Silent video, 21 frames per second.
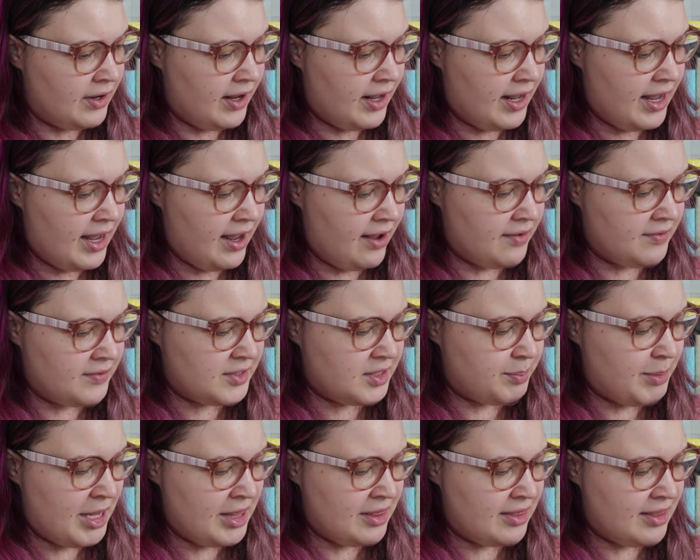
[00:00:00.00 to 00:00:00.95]
I have
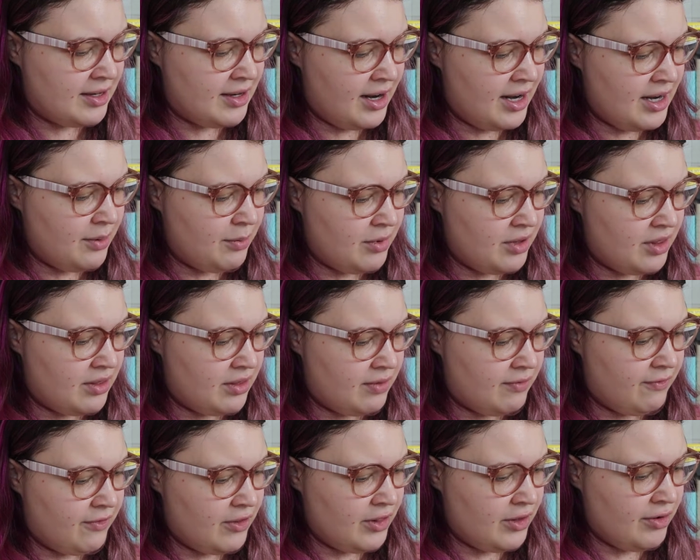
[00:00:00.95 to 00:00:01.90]
spent the night with
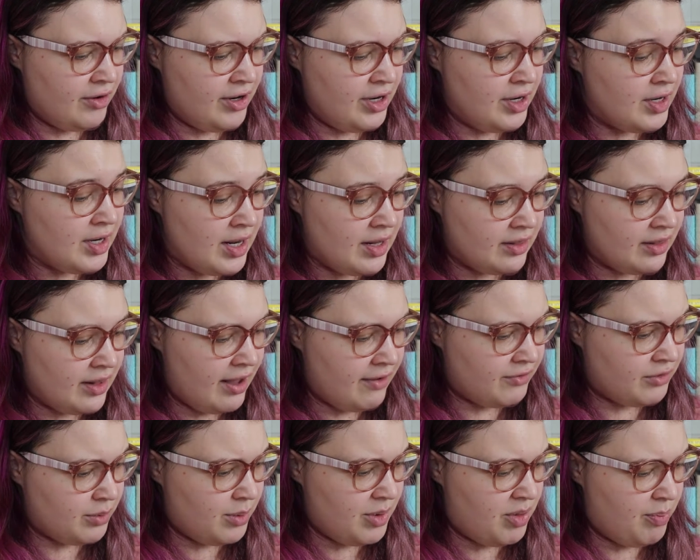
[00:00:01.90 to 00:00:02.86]
Felurian and
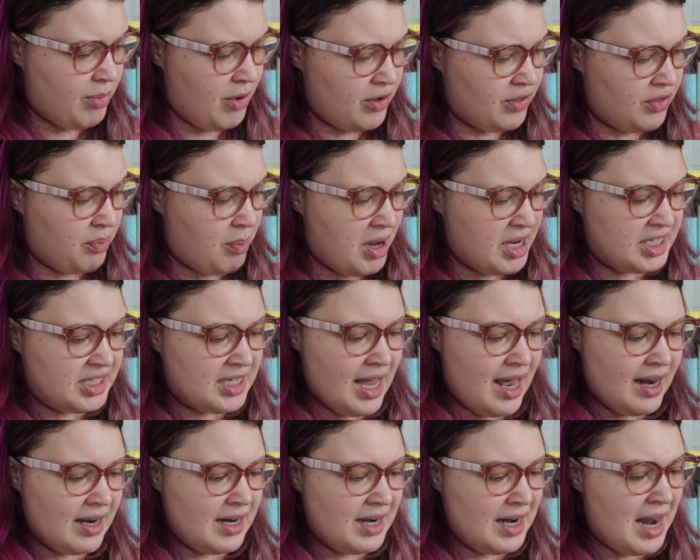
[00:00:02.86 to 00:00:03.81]
left with both my
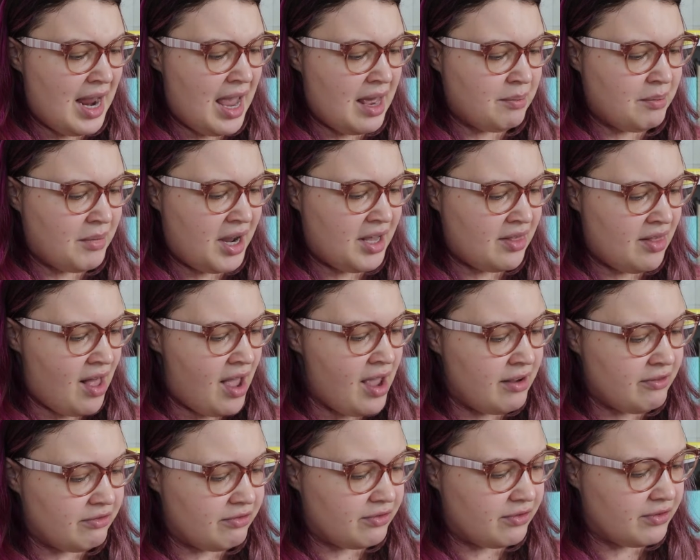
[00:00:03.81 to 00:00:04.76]
sanity and my
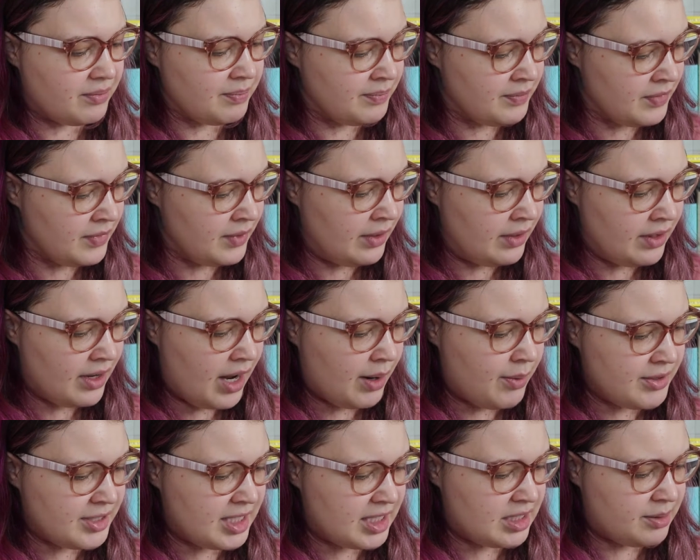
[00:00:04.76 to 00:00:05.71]
life.
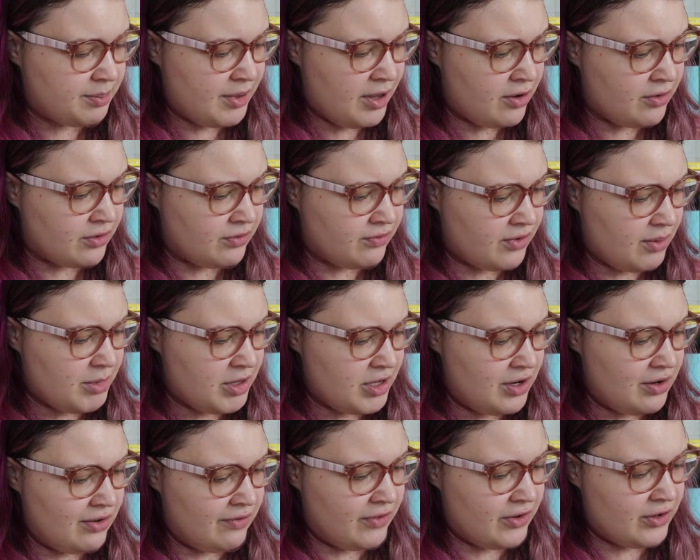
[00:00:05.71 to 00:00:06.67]
I was expelled from the
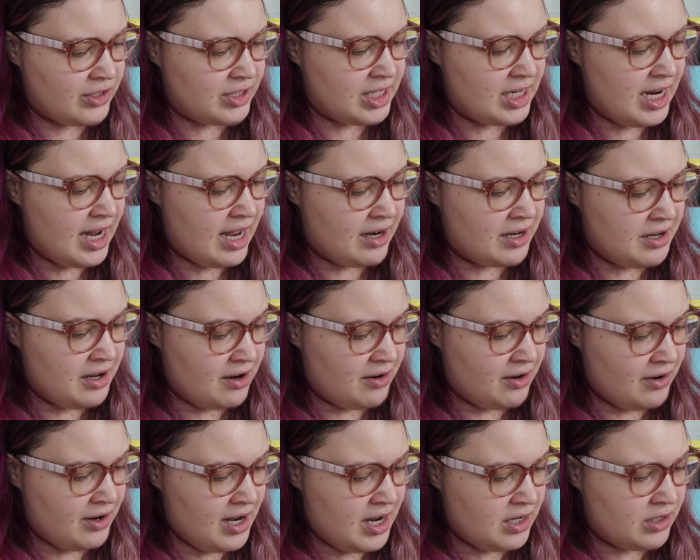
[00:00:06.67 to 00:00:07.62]
university at a
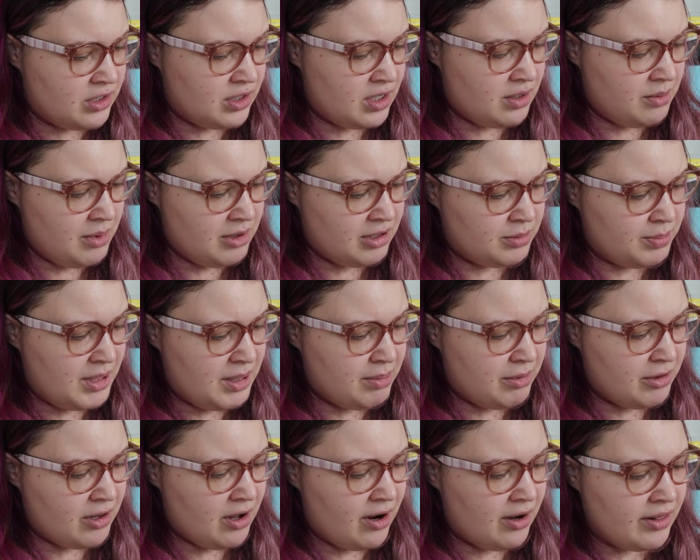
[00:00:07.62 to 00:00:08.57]
younger age than most
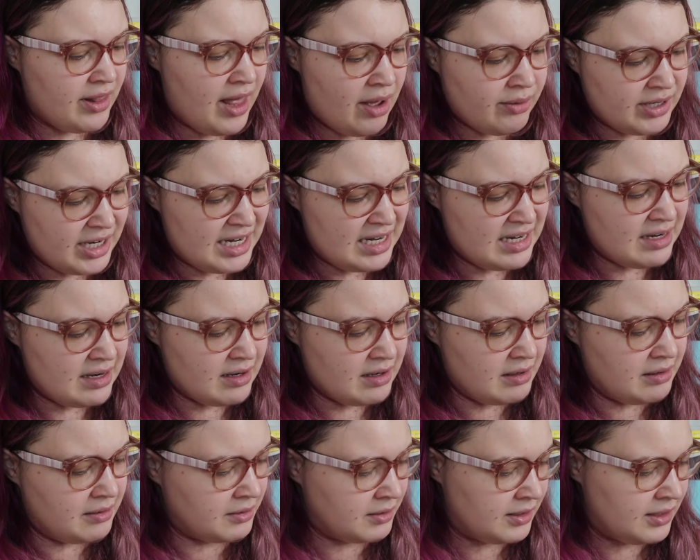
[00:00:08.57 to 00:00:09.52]
people are allowed
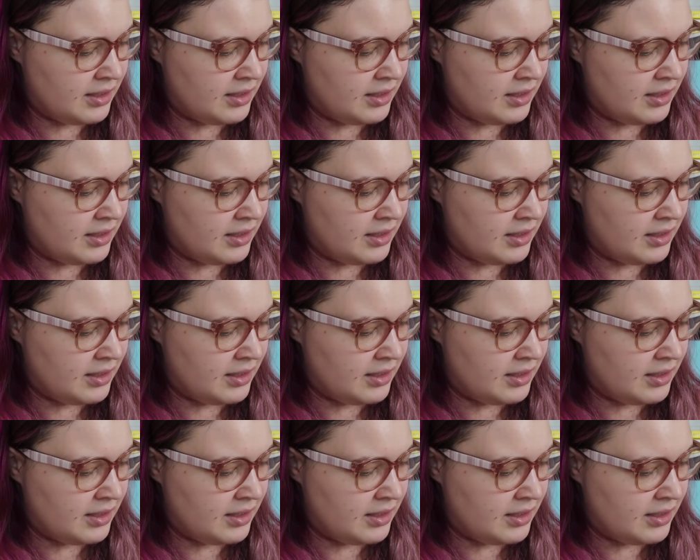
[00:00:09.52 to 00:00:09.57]
in.